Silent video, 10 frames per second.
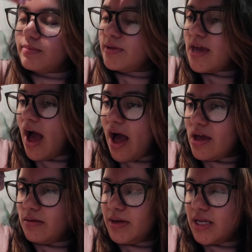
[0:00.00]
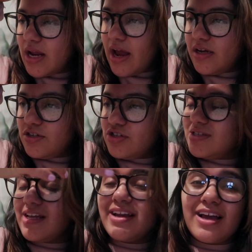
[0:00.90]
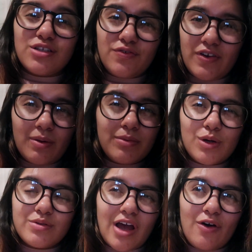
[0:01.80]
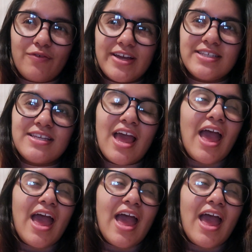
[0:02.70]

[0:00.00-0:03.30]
yeah, I mean, I just didn't get to film those outfits.